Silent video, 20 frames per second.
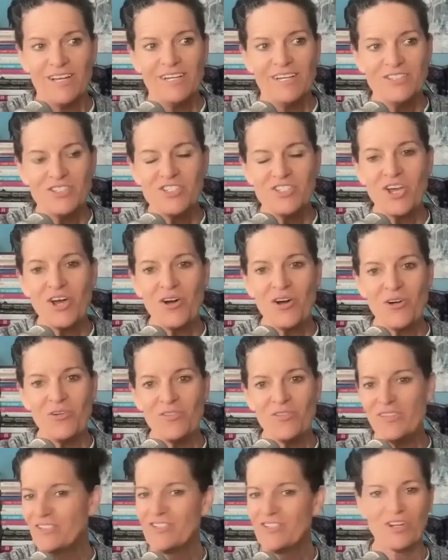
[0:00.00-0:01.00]
So,
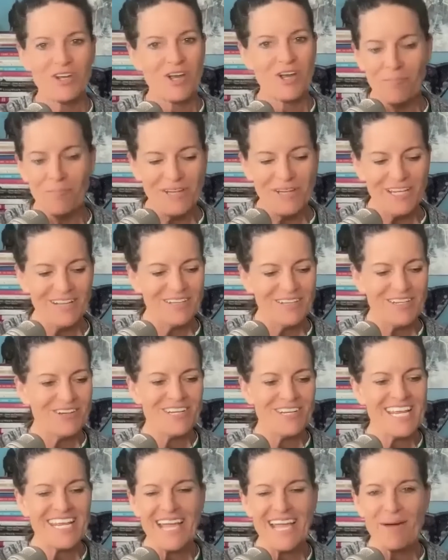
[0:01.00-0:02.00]
this is a completely
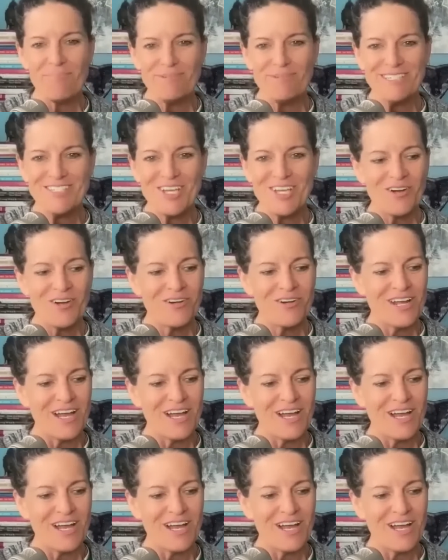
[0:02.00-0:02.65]
unique episode.